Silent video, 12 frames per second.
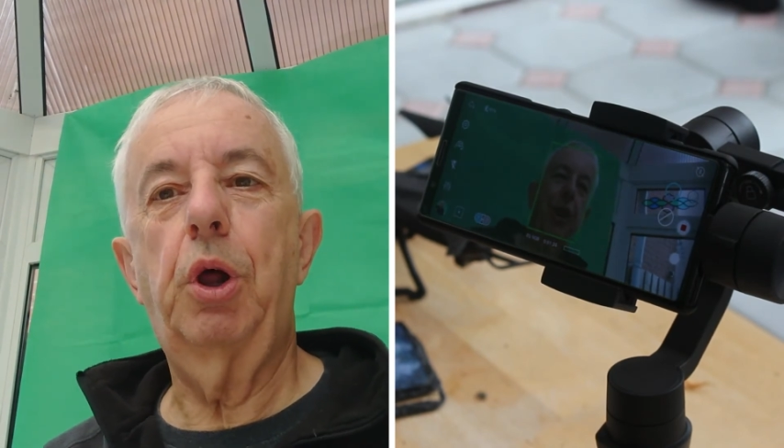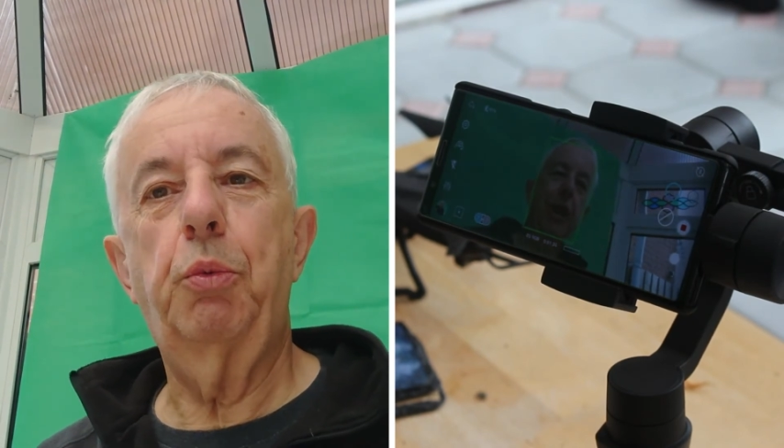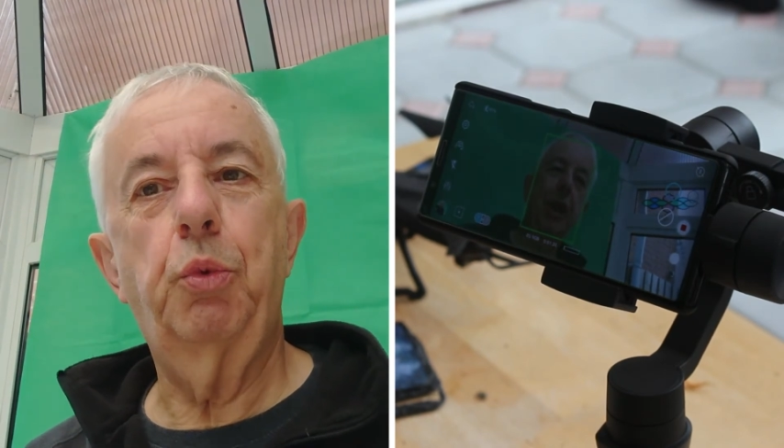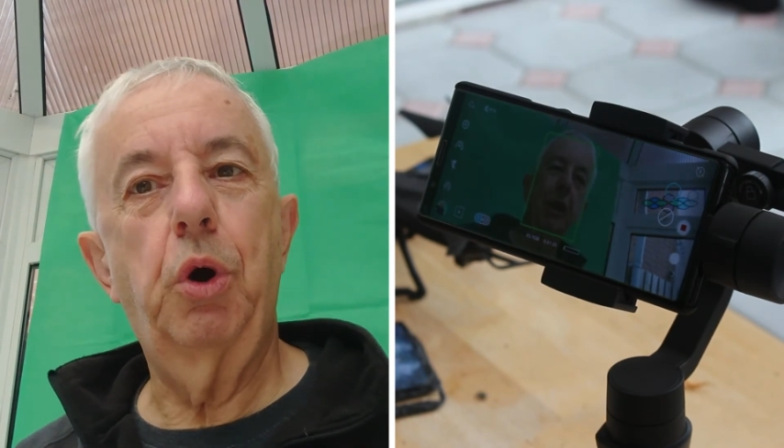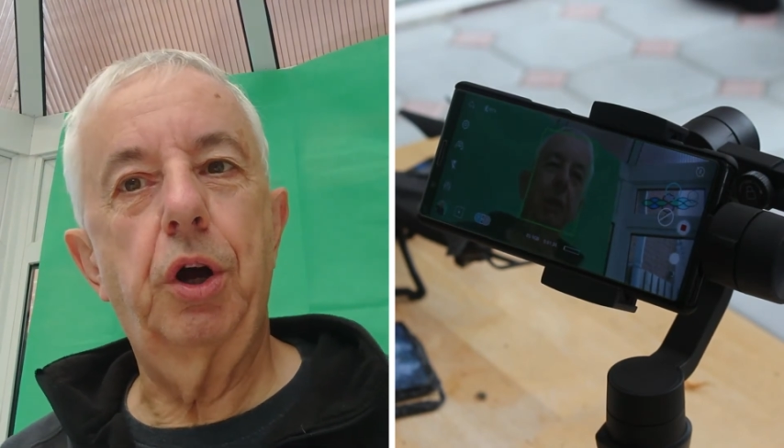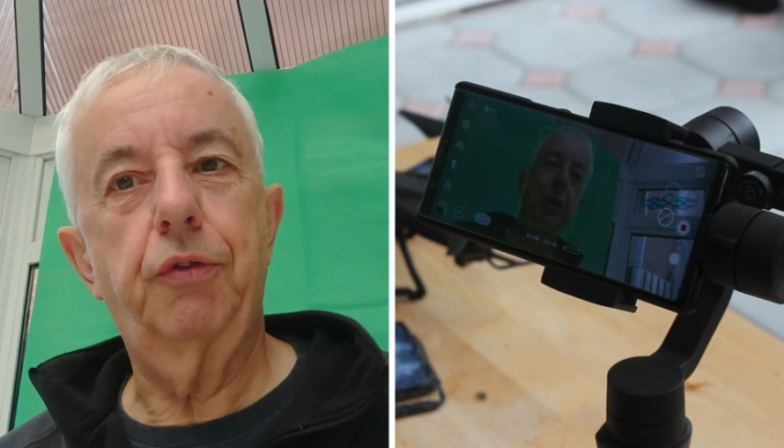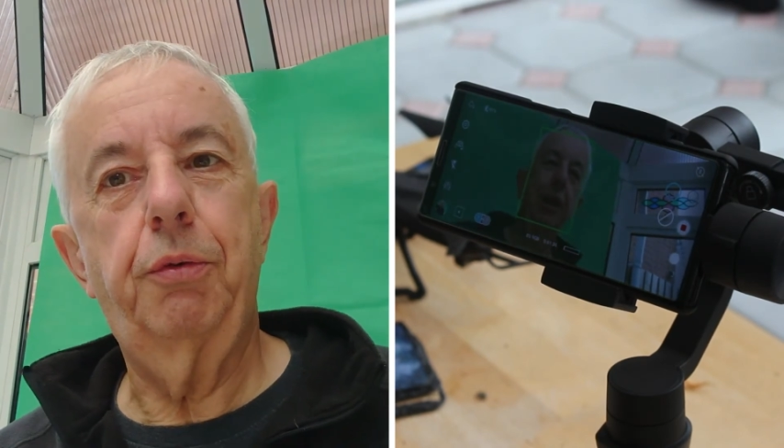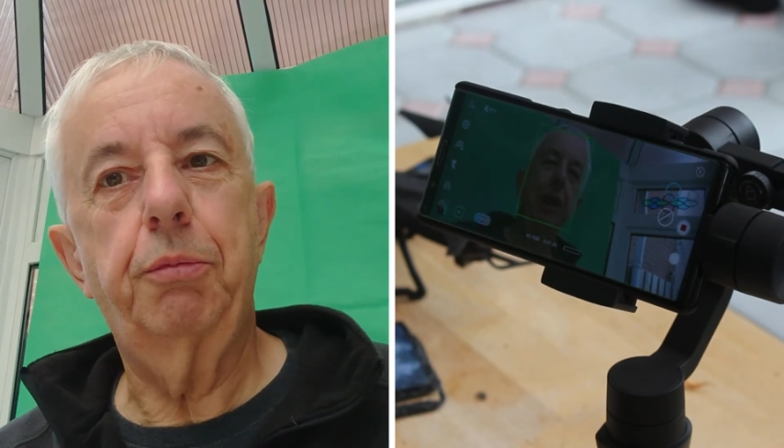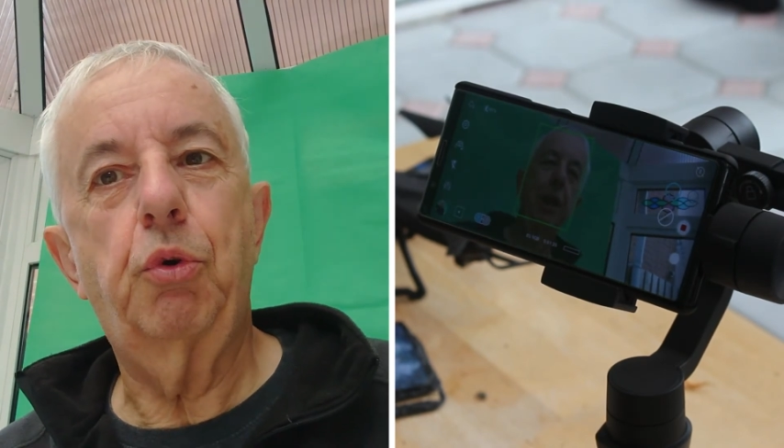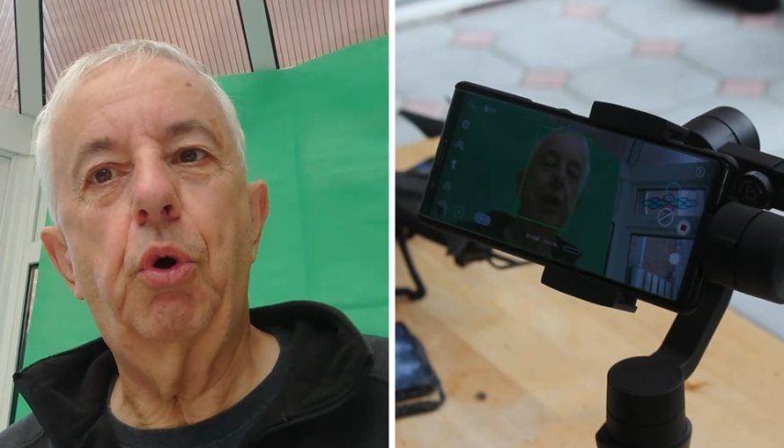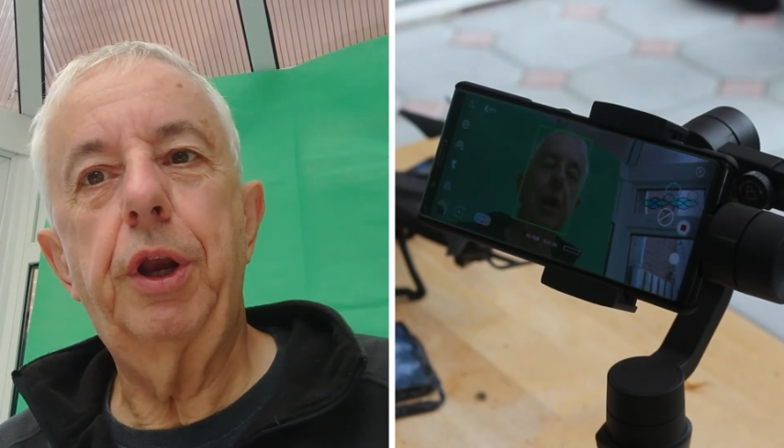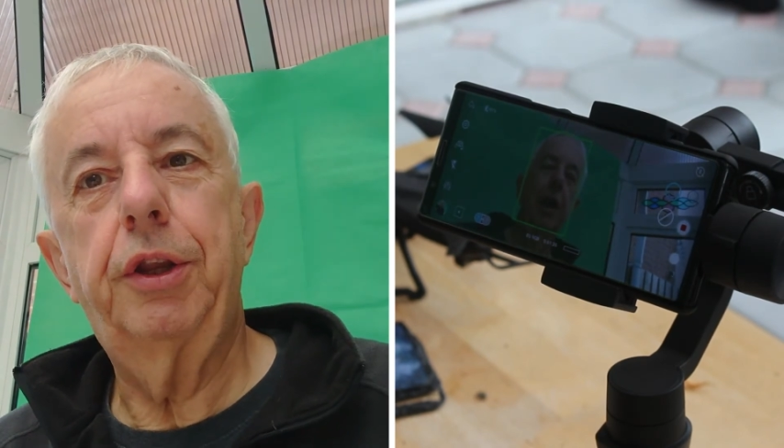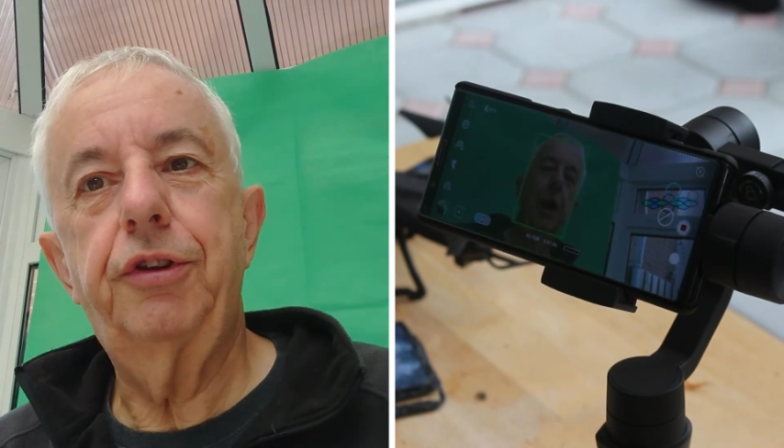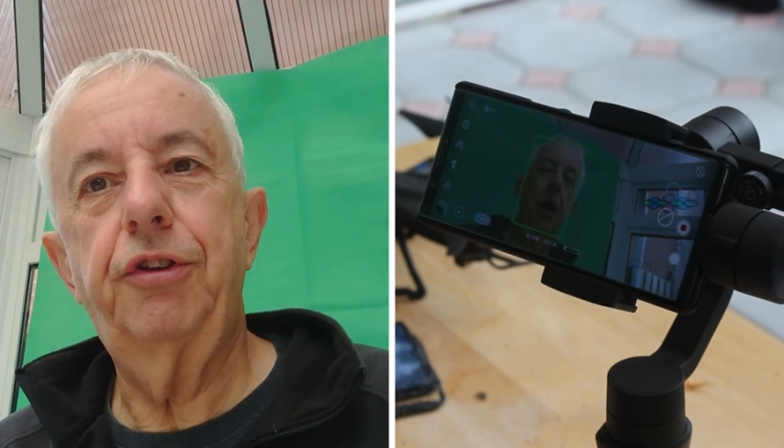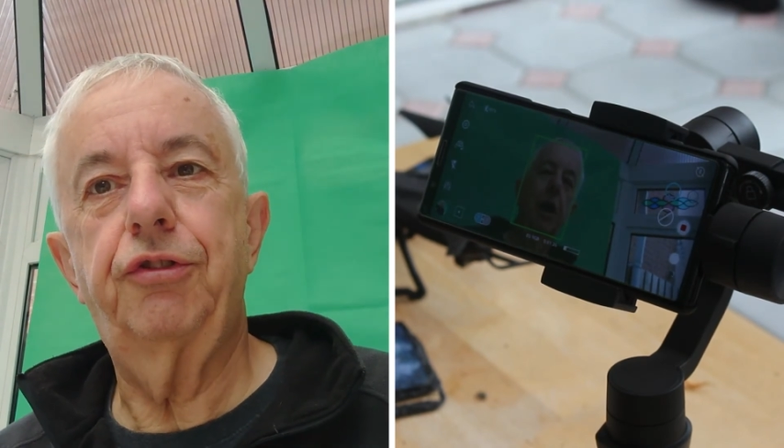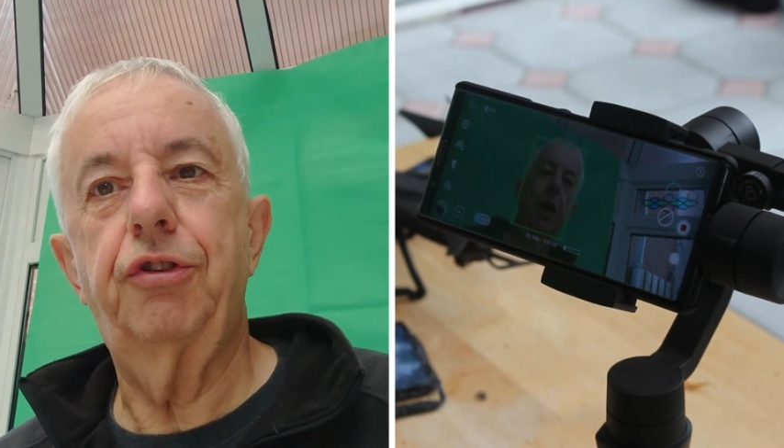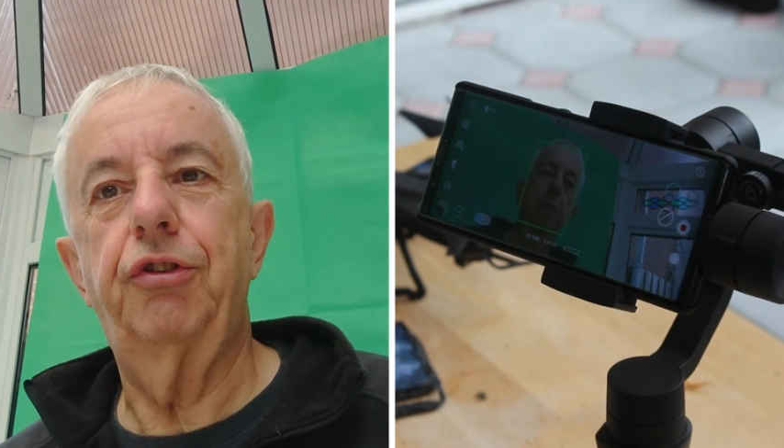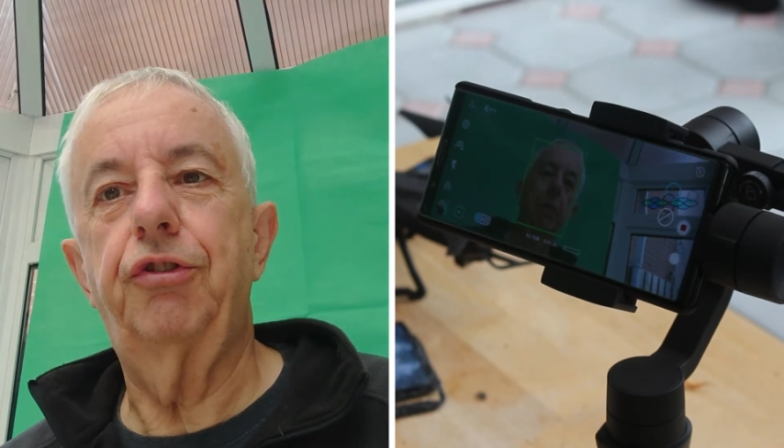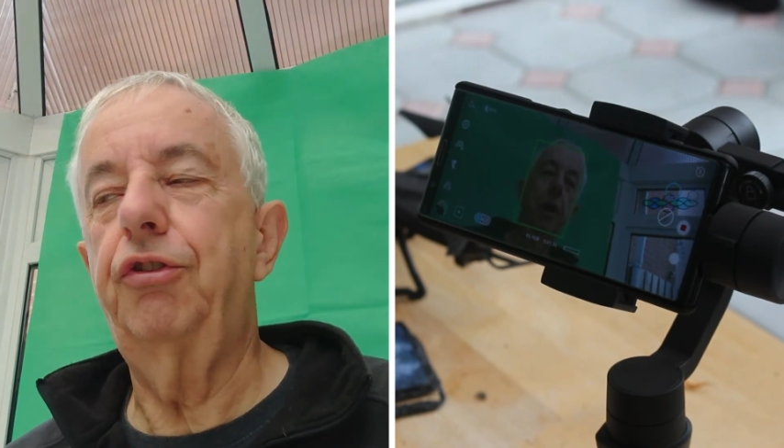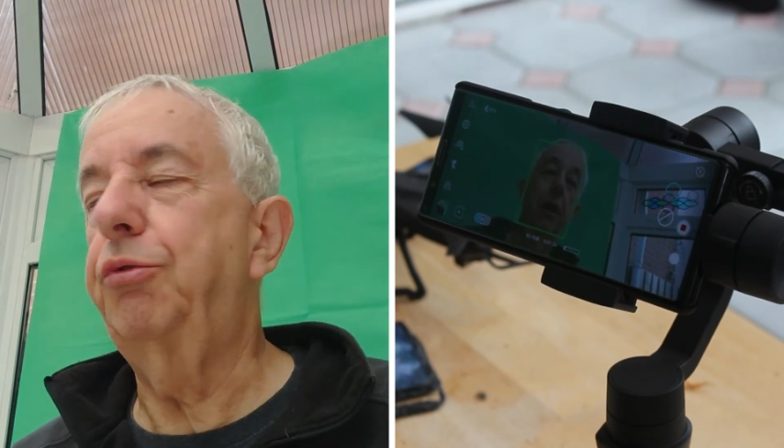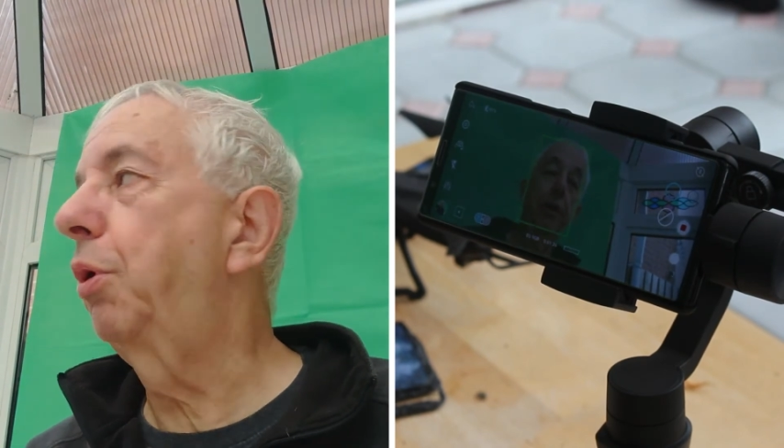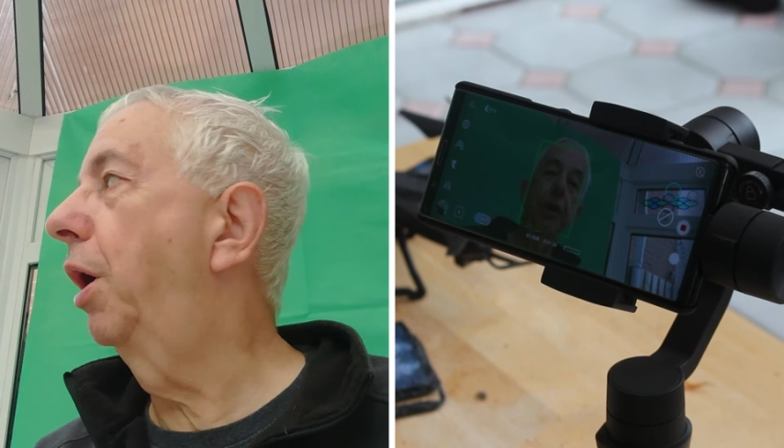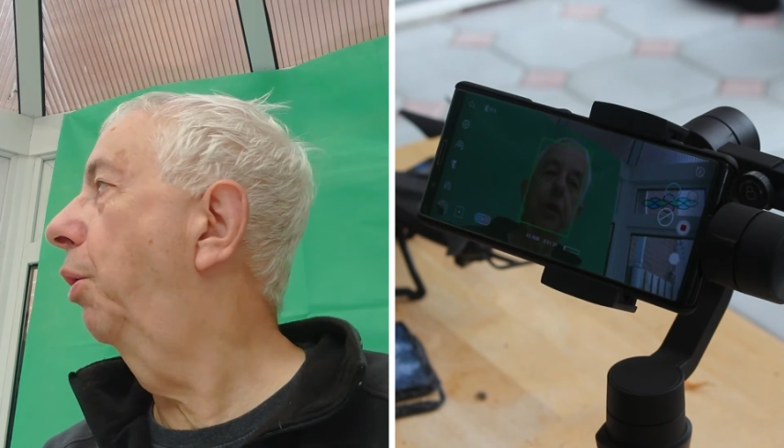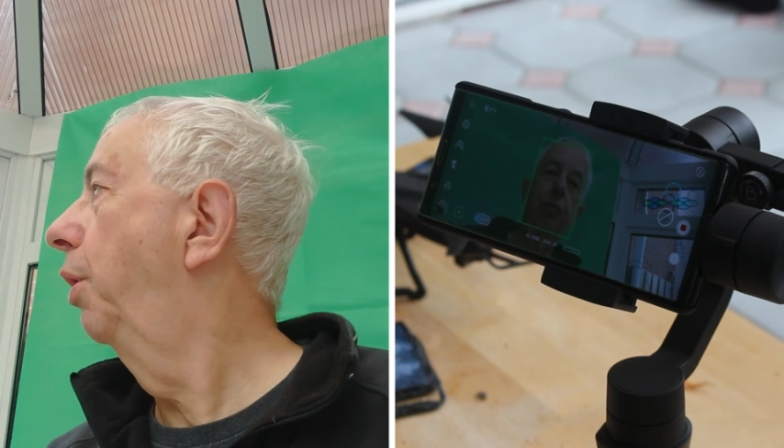work from quite a distance as
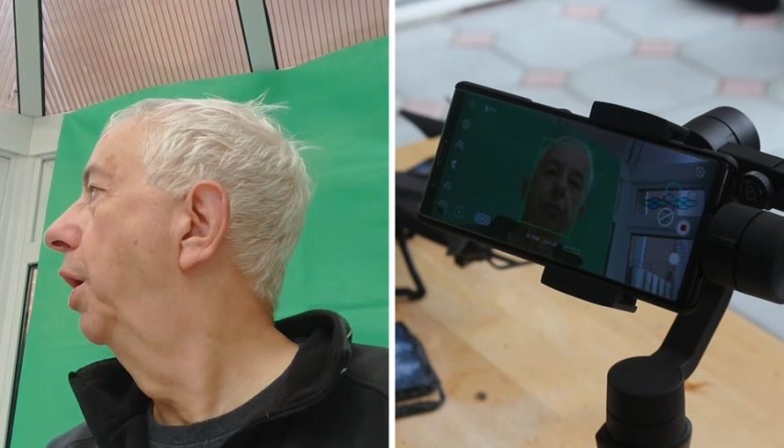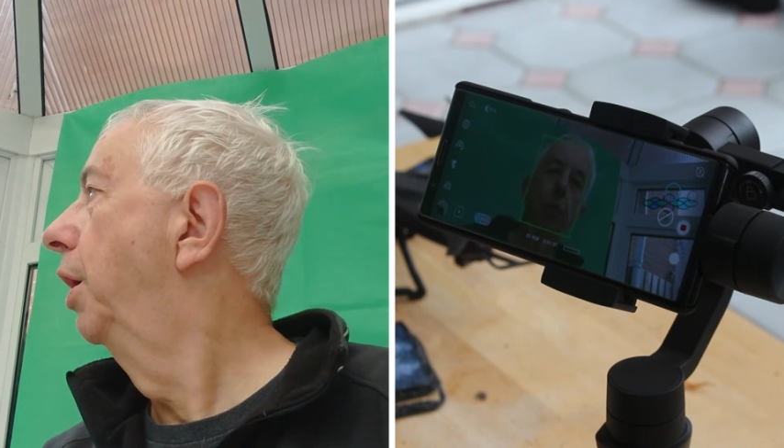well.